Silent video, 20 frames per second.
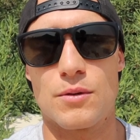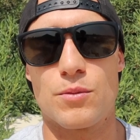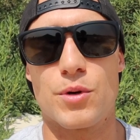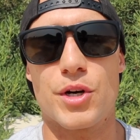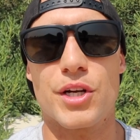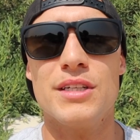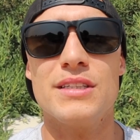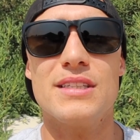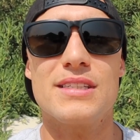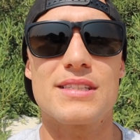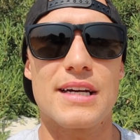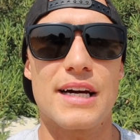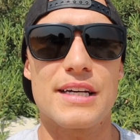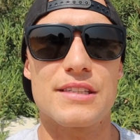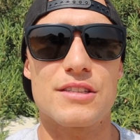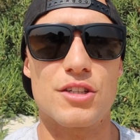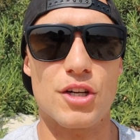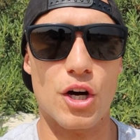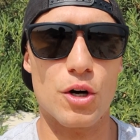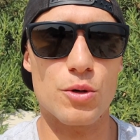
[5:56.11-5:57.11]
We're going to
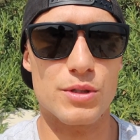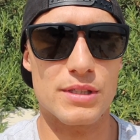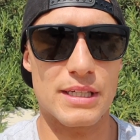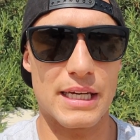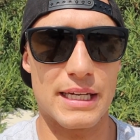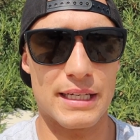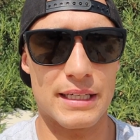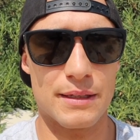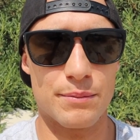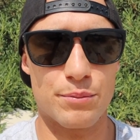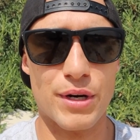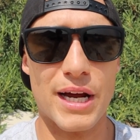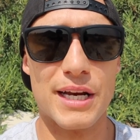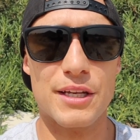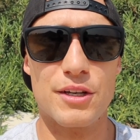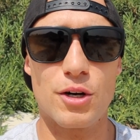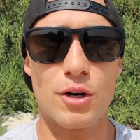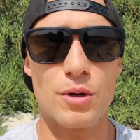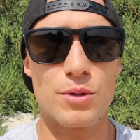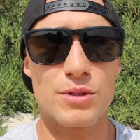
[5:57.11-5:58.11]
discuss goal setting.
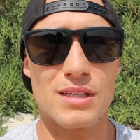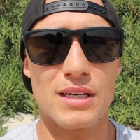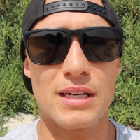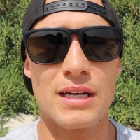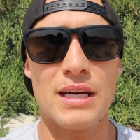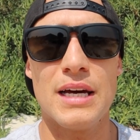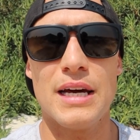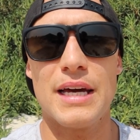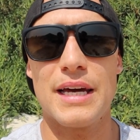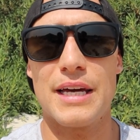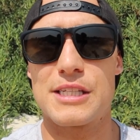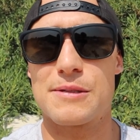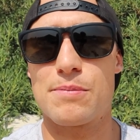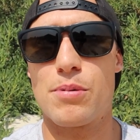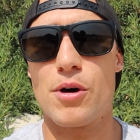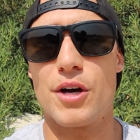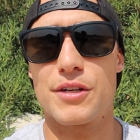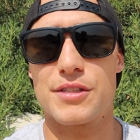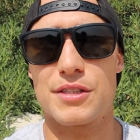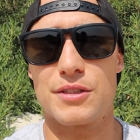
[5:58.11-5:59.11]
Brad calls it his
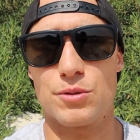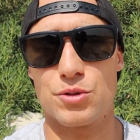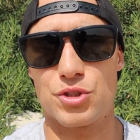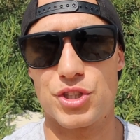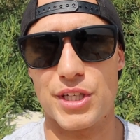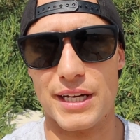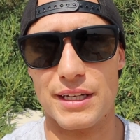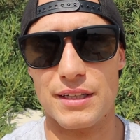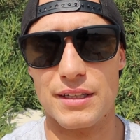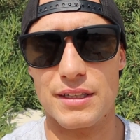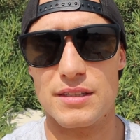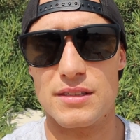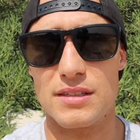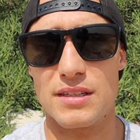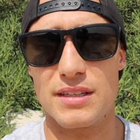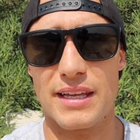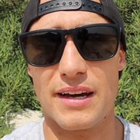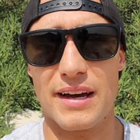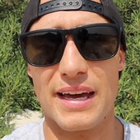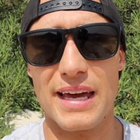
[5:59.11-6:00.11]
personal
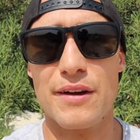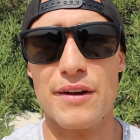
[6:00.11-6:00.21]
checklist. Now